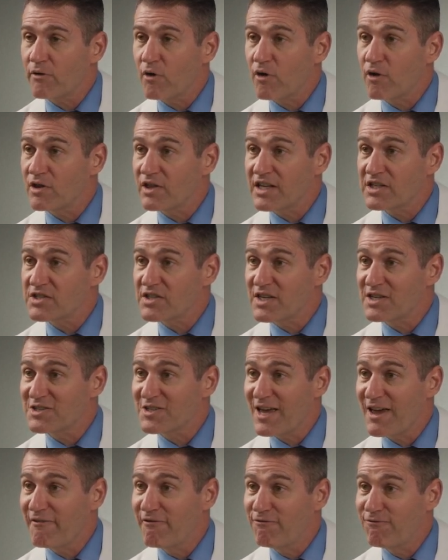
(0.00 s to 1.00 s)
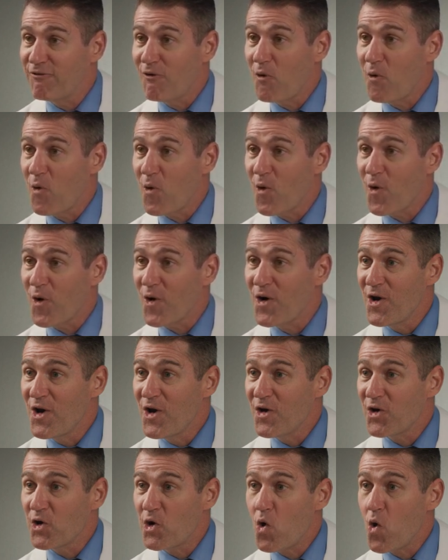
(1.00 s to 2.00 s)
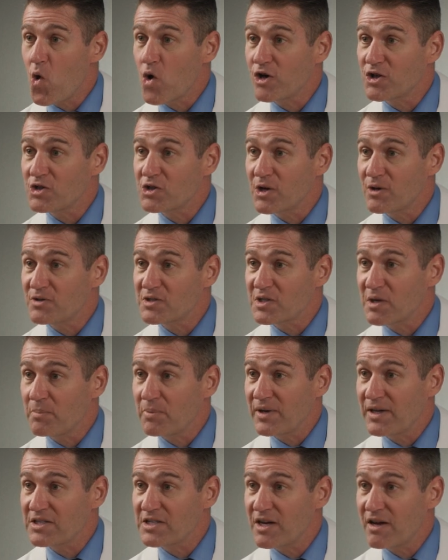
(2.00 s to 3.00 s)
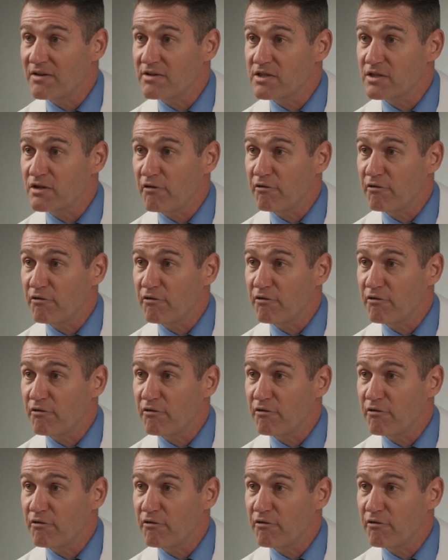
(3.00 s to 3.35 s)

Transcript: or let's say say four cornerstones in implantology,